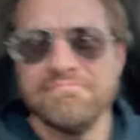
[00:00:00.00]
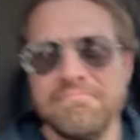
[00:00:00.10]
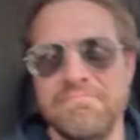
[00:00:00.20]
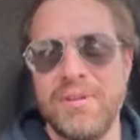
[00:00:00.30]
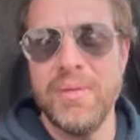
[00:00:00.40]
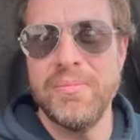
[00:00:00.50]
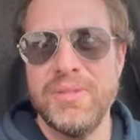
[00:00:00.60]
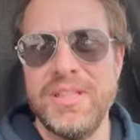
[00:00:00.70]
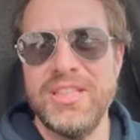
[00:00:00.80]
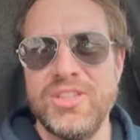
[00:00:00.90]

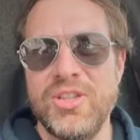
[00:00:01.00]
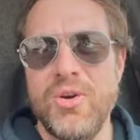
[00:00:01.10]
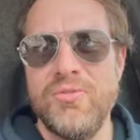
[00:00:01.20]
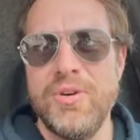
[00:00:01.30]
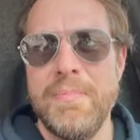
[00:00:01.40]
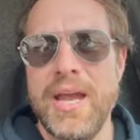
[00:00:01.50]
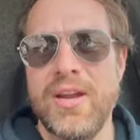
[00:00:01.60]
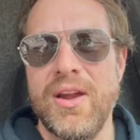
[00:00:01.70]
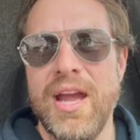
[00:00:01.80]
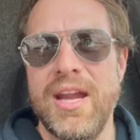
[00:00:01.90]
Probably should go for a bike
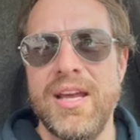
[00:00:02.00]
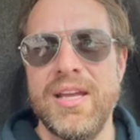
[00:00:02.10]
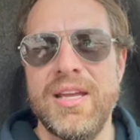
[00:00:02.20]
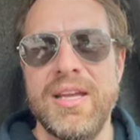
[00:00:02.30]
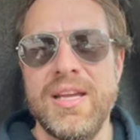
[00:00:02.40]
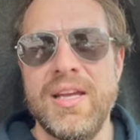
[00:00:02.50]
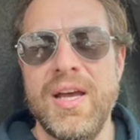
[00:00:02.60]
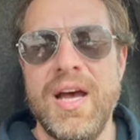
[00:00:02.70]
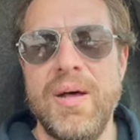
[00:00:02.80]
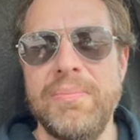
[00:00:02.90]
ride.
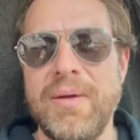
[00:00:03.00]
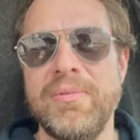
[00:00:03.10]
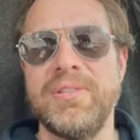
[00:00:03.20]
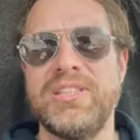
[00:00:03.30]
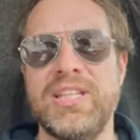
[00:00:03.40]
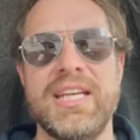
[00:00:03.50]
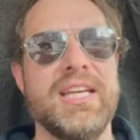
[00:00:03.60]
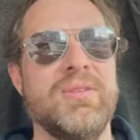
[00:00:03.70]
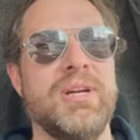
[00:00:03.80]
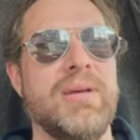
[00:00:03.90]
I'll probably check
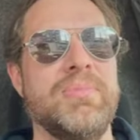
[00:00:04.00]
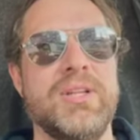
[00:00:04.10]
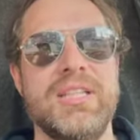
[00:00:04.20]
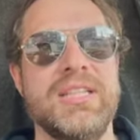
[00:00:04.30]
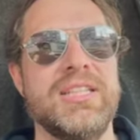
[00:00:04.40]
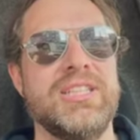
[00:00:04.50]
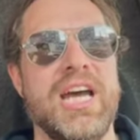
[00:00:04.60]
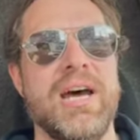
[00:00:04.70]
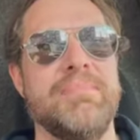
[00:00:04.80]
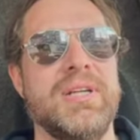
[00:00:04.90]
in when I pull into the
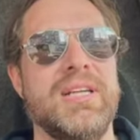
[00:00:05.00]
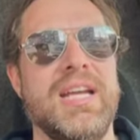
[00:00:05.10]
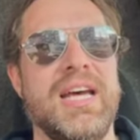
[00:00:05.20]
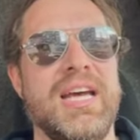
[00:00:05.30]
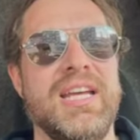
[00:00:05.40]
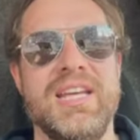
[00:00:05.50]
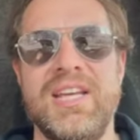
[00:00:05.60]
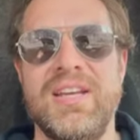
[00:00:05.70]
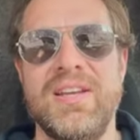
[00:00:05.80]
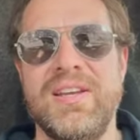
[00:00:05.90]
shop and
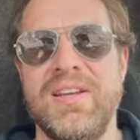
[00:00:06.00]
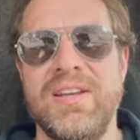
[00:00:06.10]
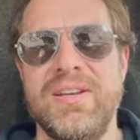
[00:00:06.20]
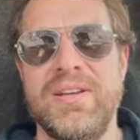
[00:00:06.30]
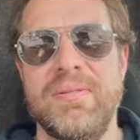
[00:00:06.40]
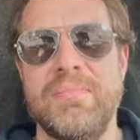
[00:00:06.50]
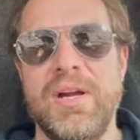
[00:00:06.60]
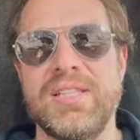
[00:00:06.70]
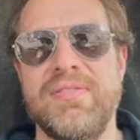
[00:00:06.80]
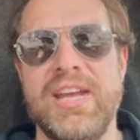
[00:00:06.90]

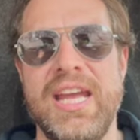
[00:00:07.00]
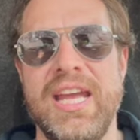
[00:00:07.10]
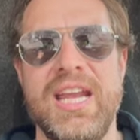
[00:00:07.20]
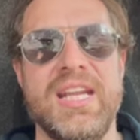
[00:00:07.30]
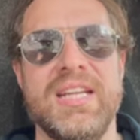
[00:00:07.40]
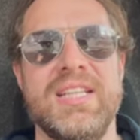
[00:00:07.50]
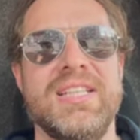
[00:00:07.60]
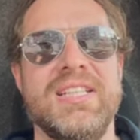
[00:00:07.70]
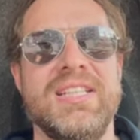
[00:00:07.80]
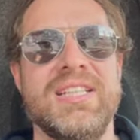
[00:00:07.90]
park the van and
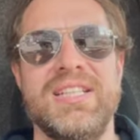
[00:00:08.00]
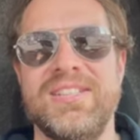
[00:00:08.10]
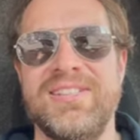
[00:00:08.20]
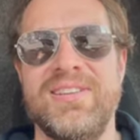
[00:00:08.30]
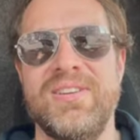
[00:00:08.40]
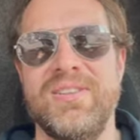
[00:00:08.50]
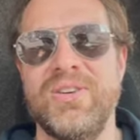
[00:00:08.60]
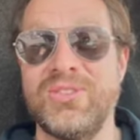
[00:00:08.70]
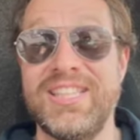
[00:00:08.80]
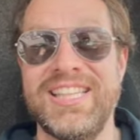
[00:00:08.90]

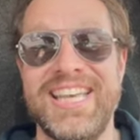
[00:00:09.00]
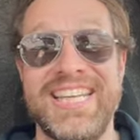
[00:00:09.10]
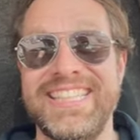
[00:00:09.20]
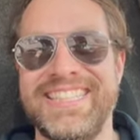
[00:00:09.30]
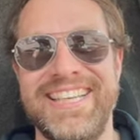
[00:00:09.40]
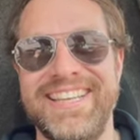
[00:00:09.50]
go see the kitties.